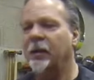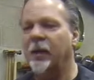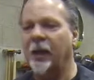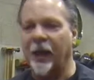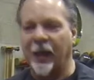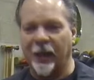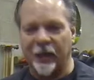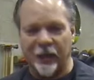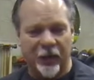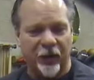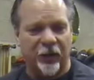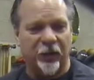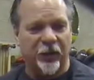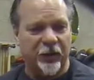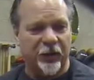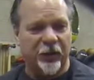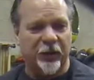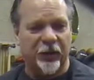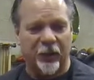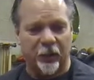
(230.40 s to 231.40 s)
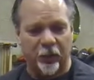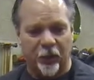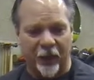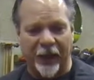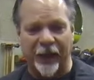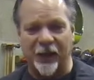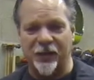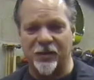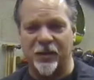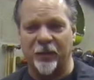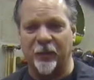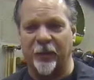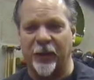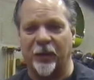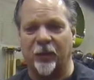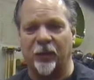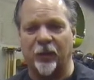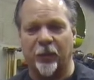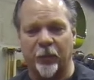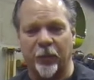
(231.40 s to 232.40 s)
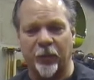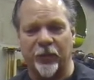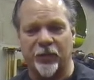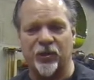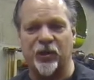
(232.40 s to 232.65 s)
and he could uh, raise the metal and put